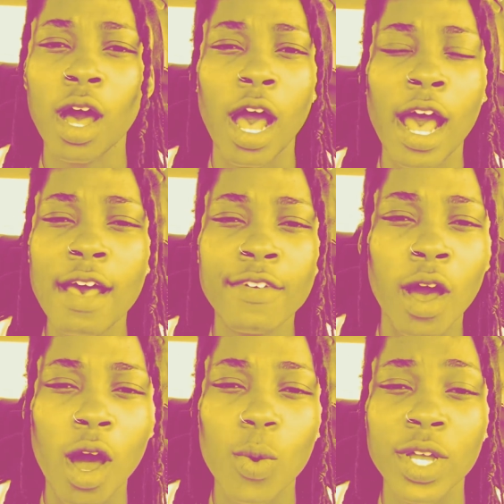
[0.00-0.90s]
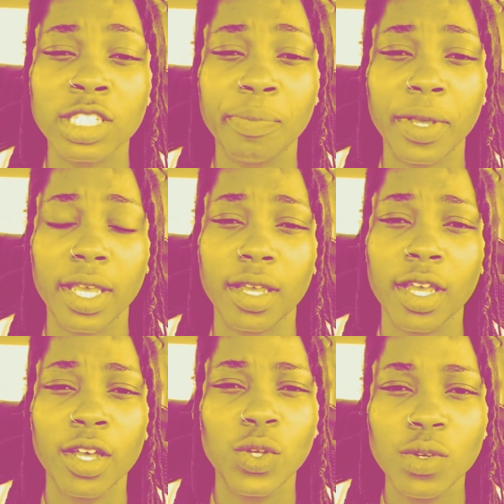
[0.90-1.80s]
haven't always been,
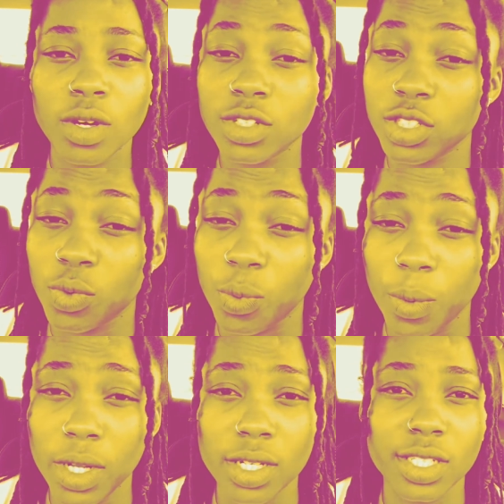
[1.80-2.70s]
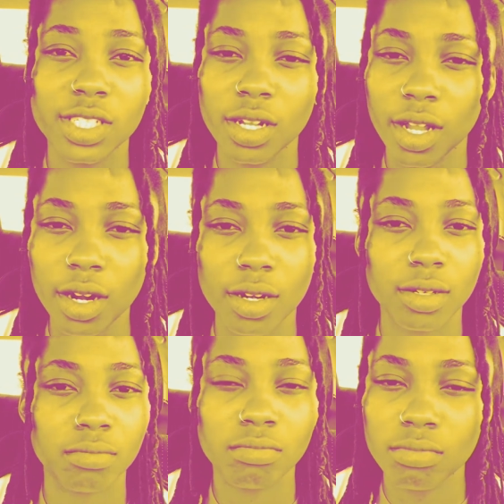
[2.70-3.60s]
just willing to learn.
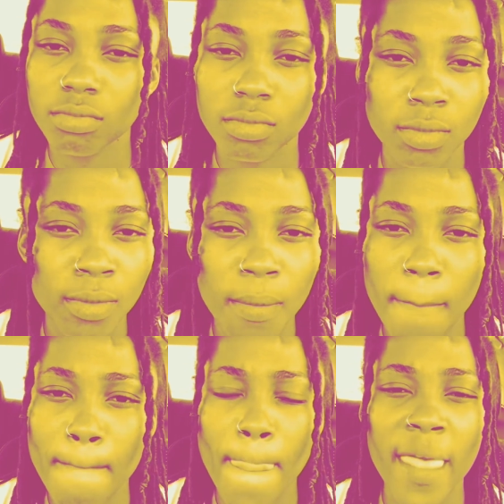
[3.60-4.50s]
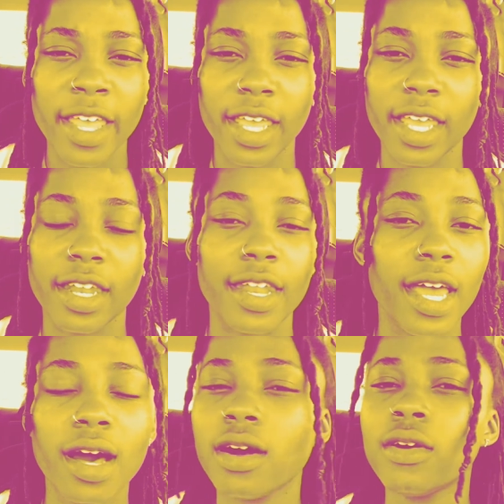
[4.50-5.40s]
And
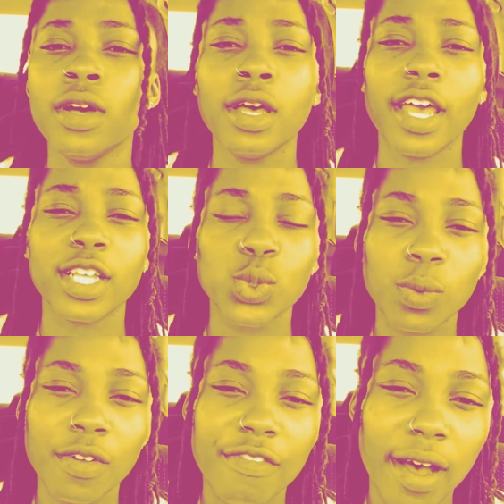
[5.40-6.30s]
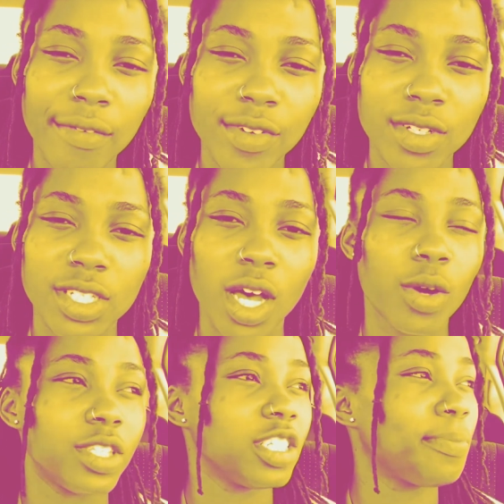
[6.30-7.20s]
now, at 25 years
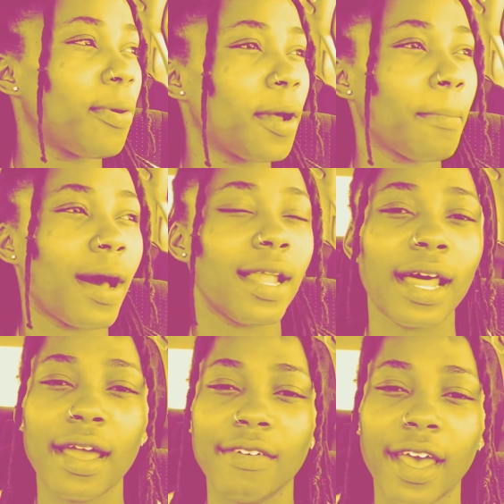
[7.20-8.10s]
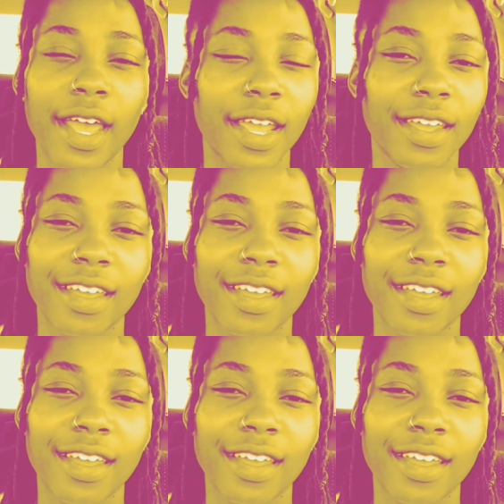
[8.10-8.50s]
old, at this point in my life, hey,